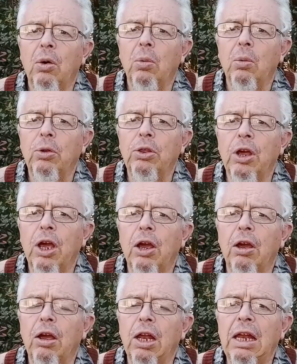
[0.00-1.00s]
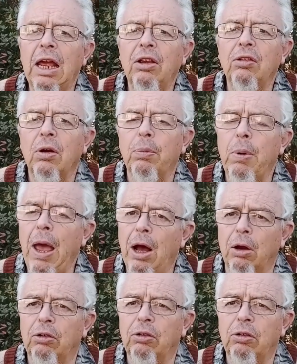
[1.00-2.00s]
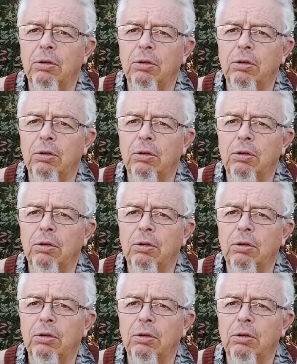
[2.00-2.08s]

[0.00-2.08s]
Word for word: with their legs out.